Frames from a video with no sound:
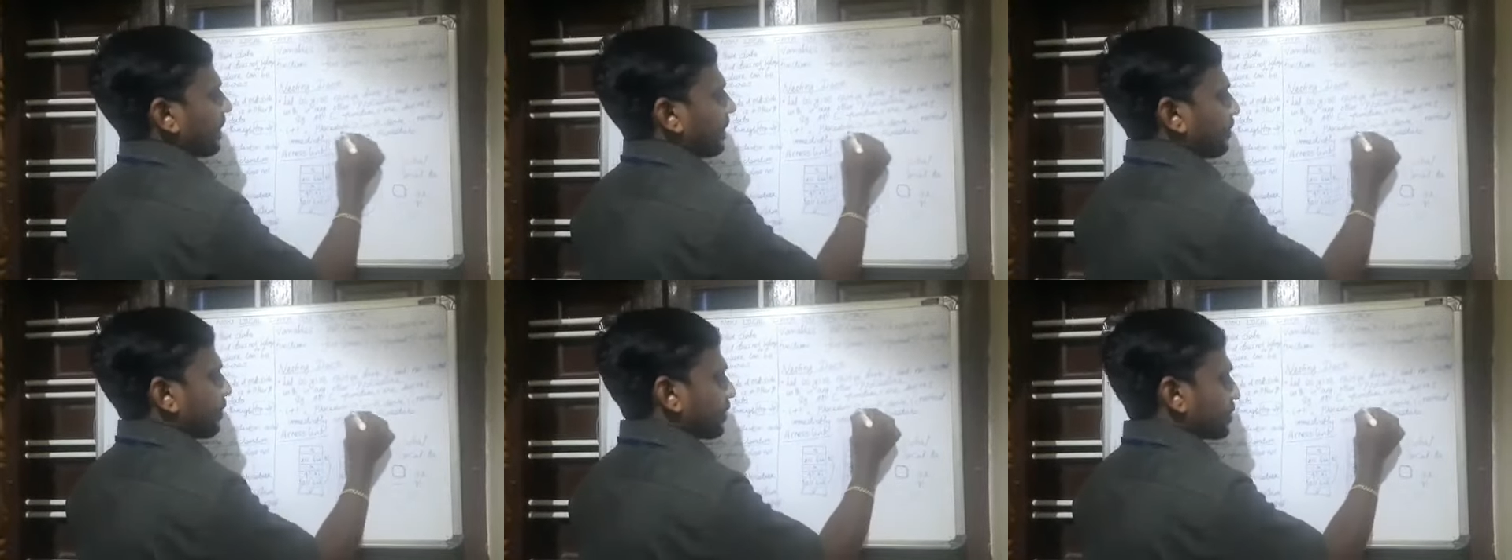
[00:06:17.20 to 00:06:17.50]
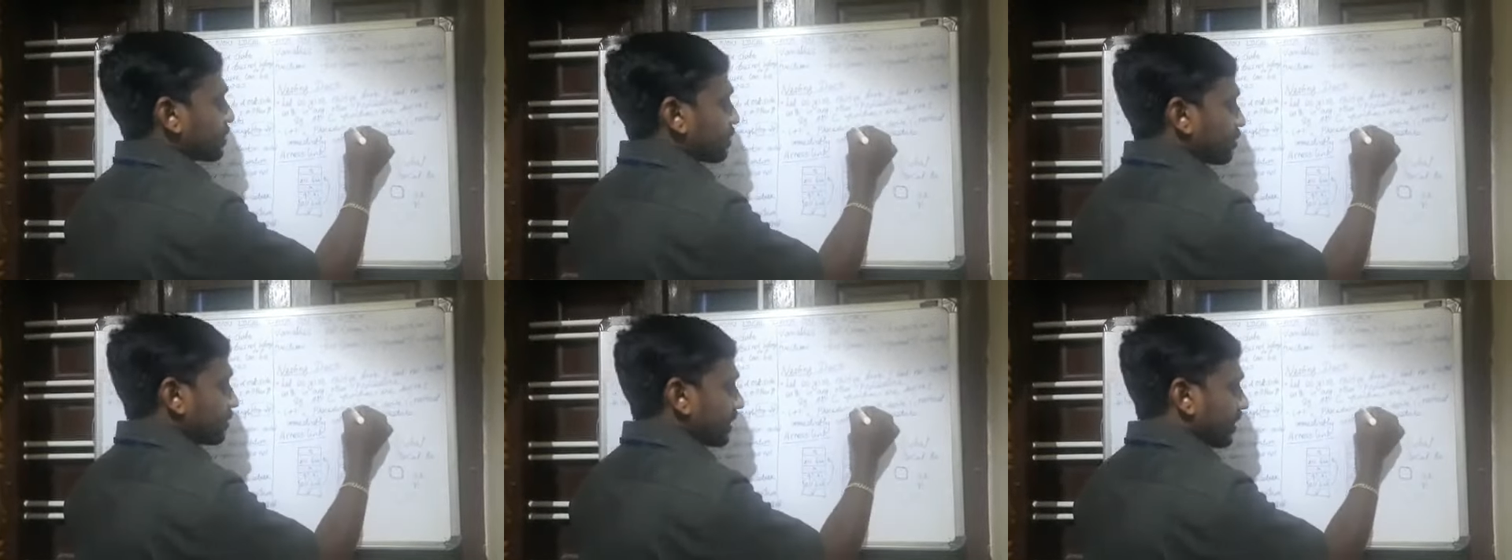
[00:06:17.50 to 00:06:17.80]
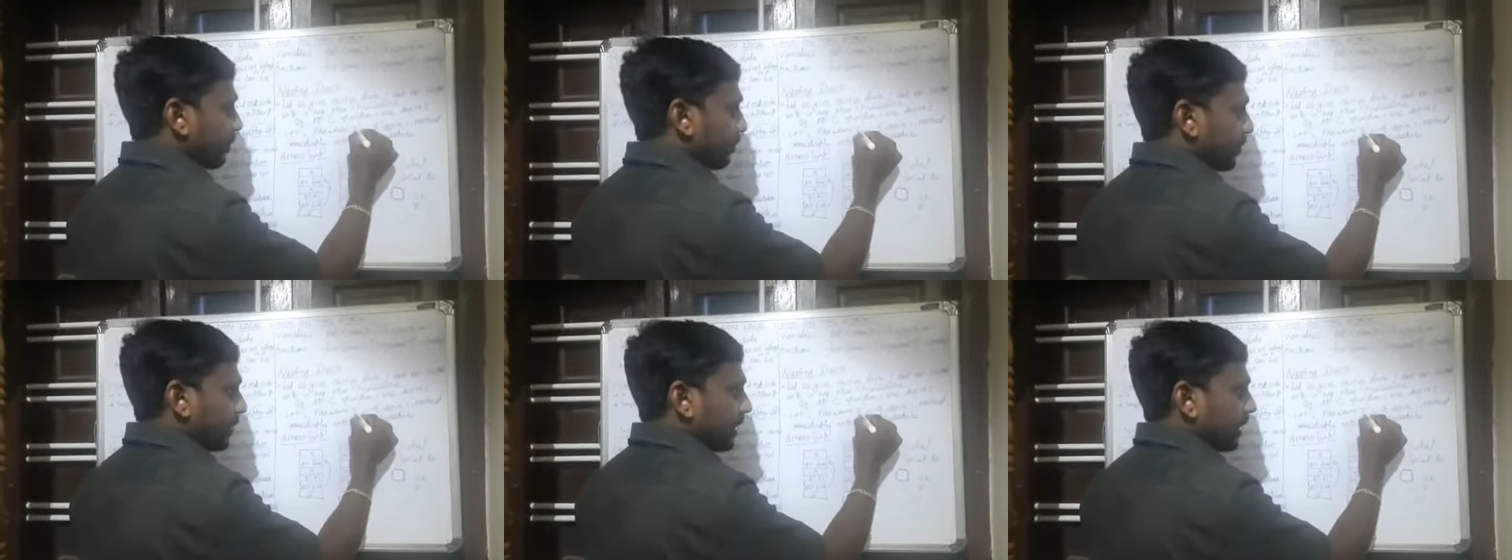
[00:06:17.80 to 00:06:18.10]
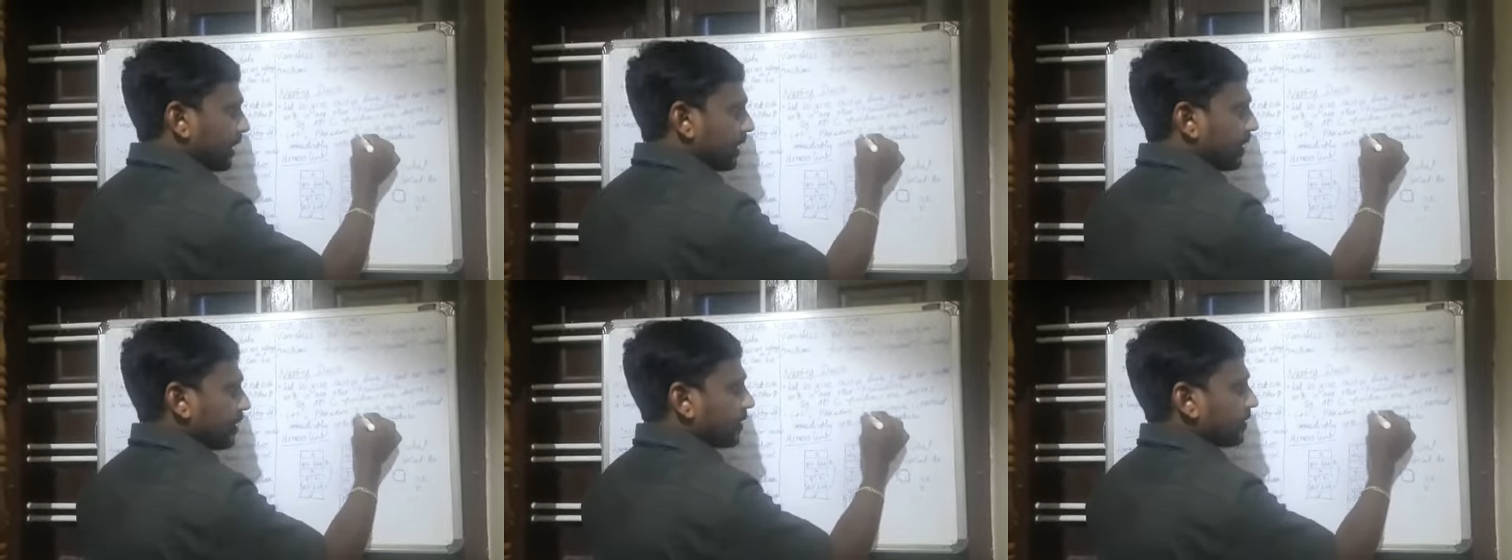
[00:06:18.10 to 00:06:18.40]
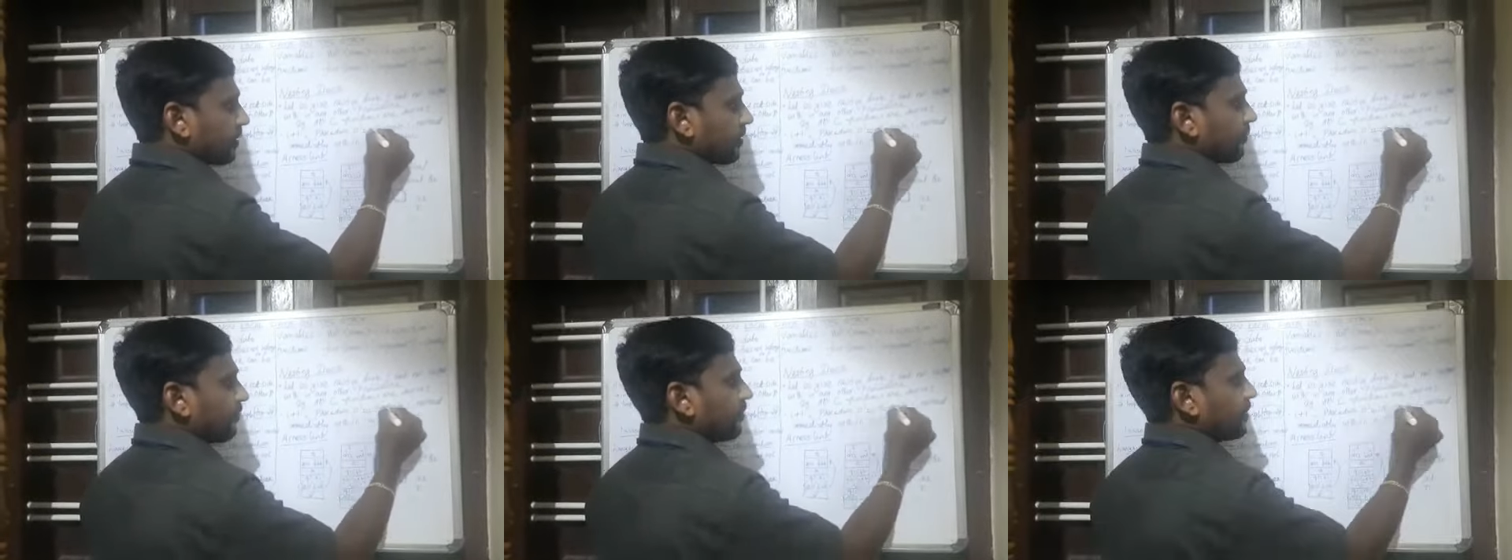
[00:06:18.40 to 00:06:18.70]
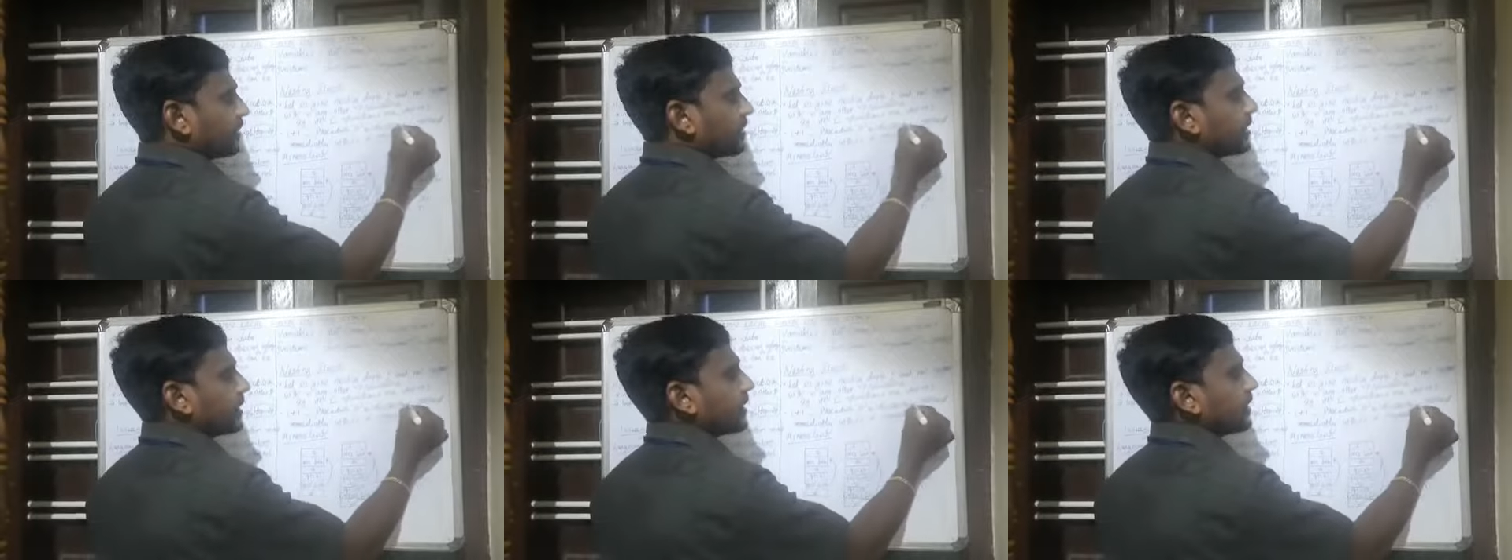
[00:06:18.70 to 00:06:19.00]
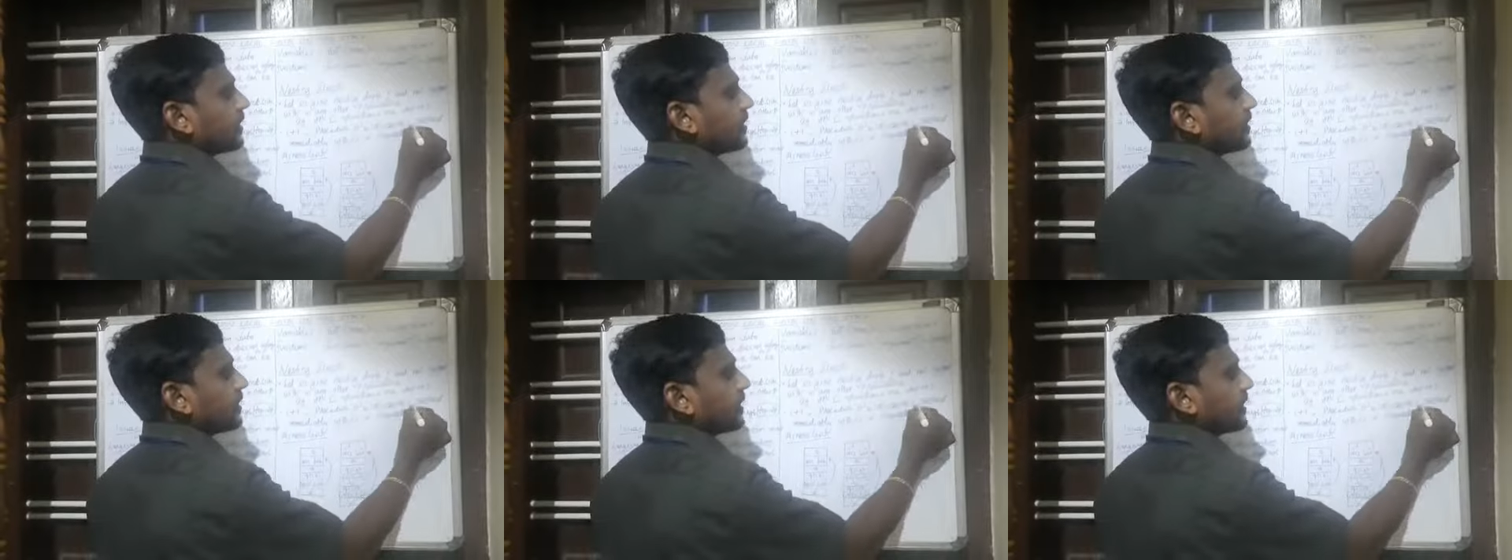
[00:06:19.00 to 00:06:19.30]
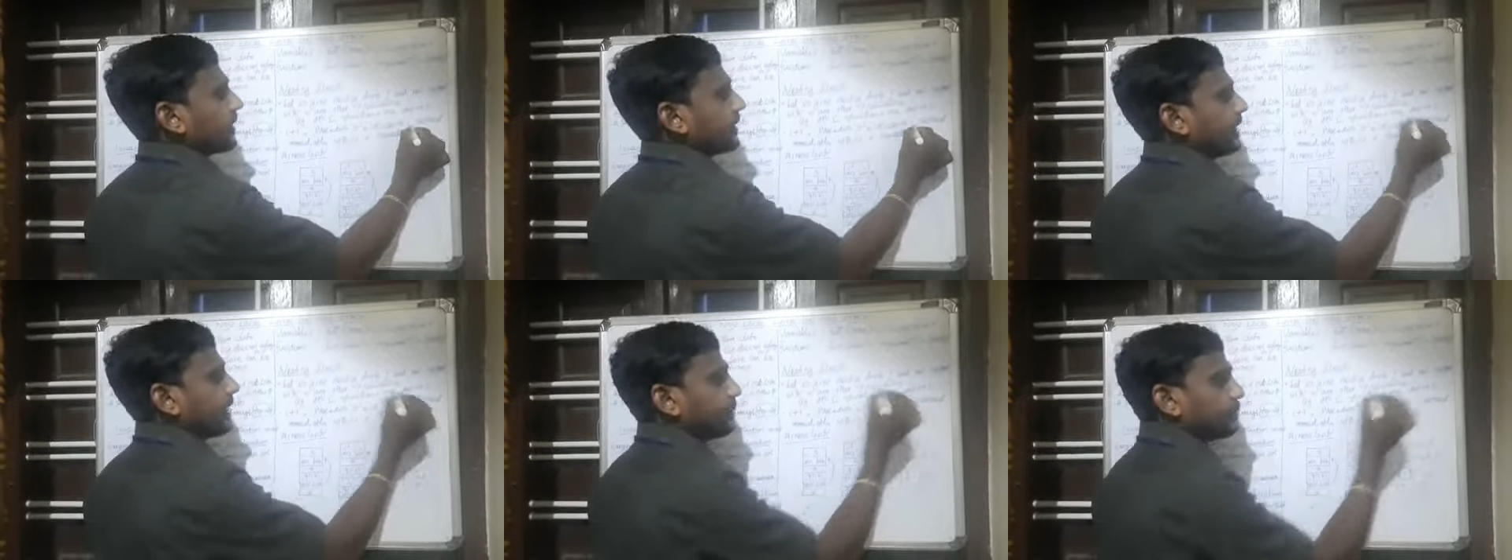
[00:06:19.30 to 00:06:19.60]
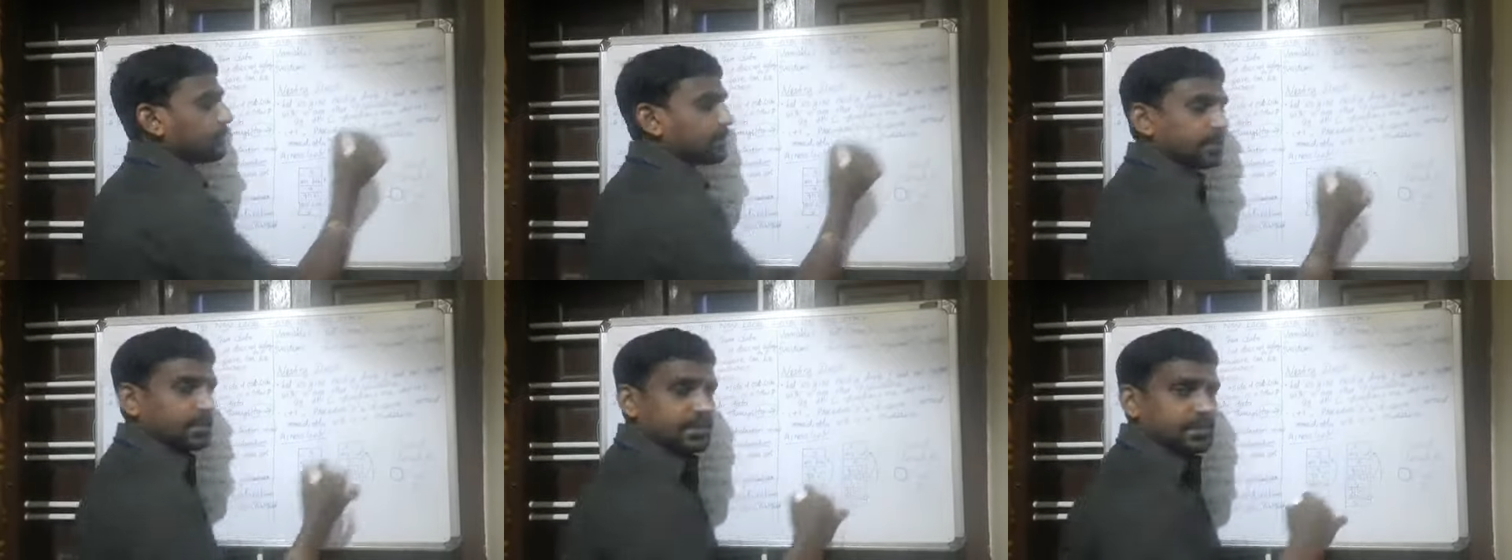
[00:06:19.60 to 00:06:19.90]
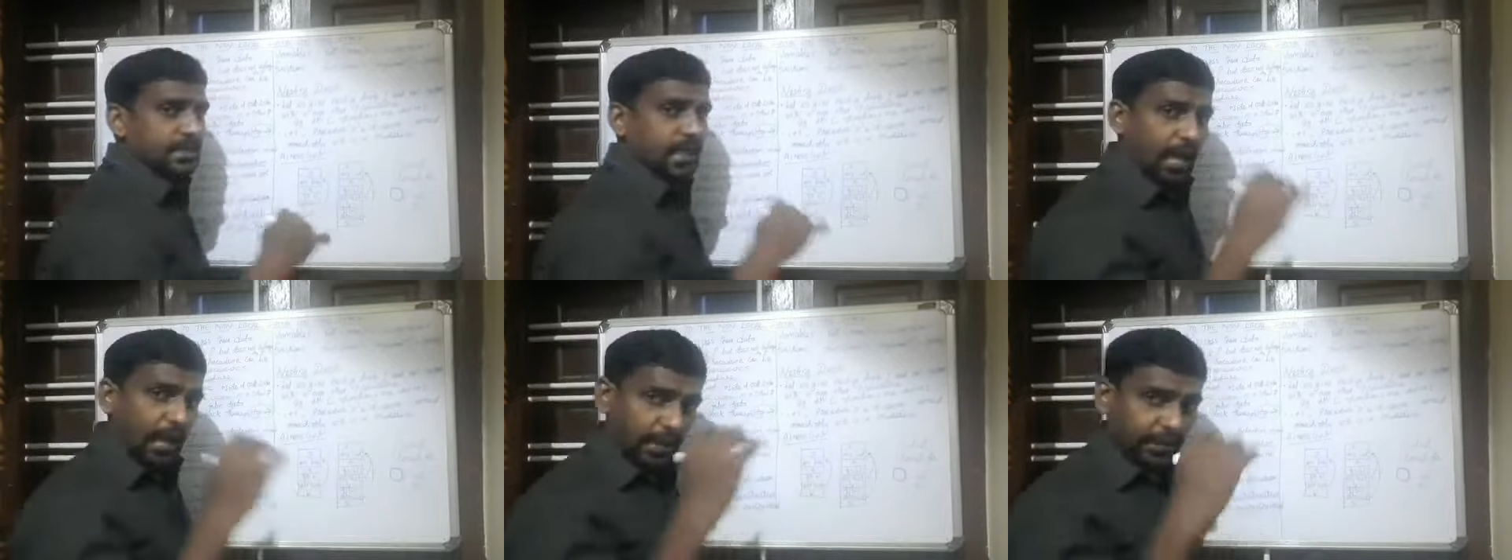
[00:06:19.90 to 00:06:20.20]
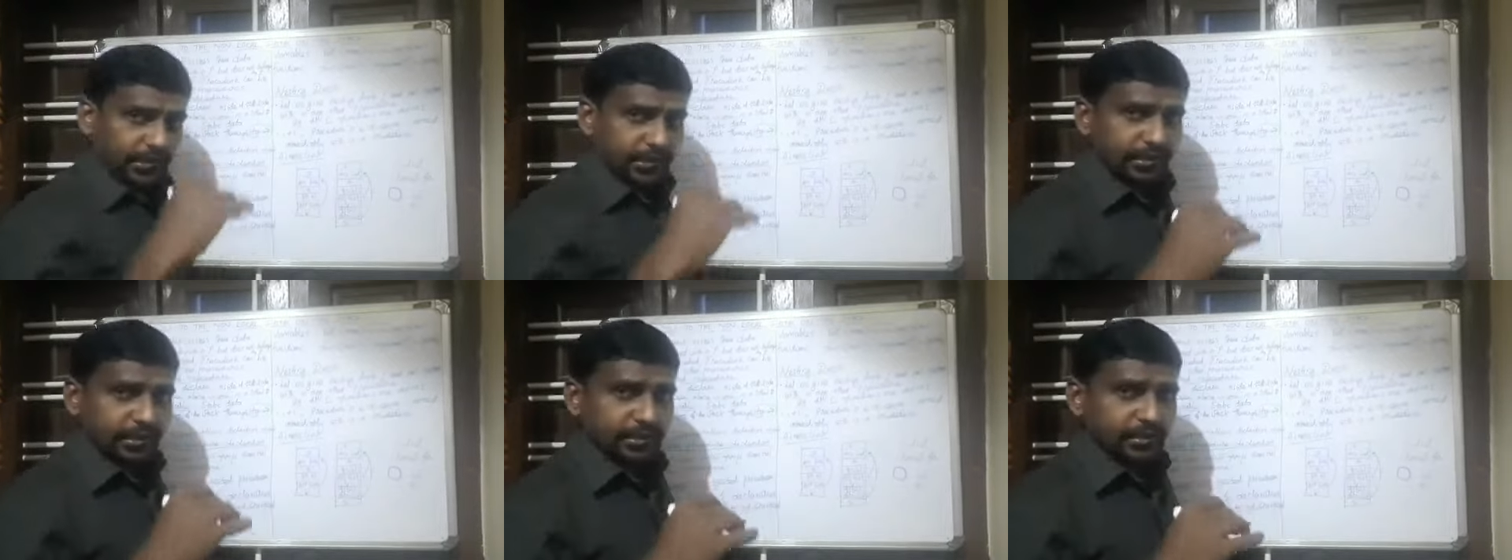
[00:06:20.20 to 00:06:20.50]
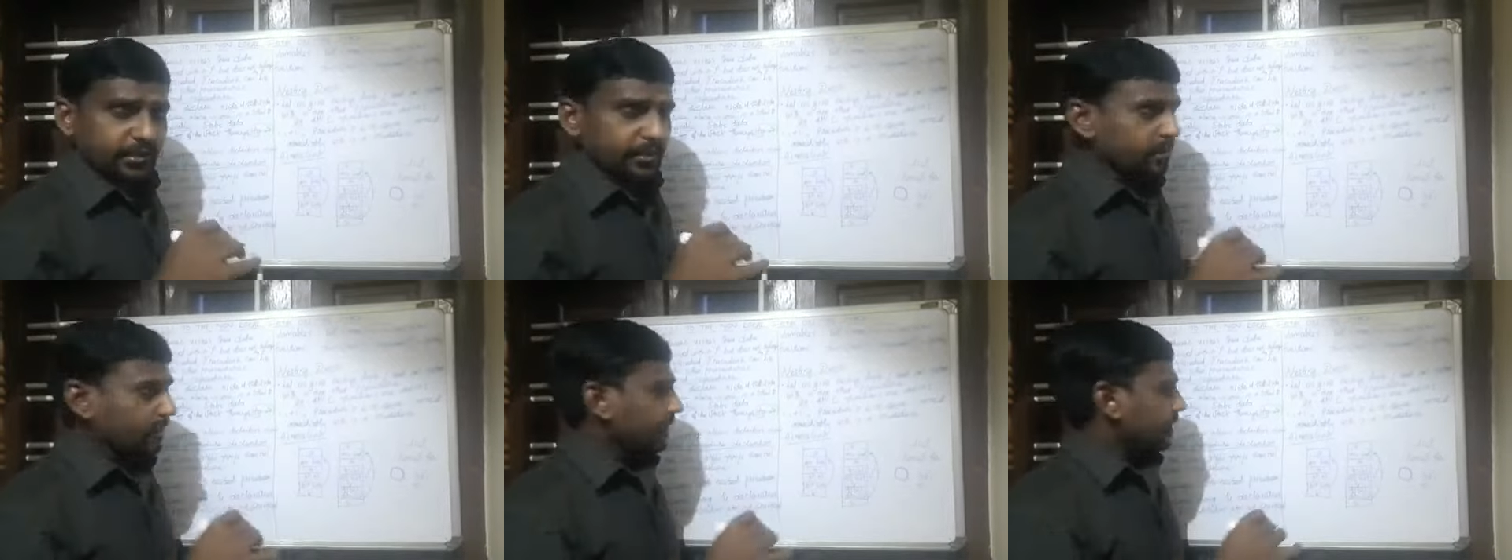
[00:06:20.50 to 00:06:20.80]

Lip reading: procedure P within the depth is I,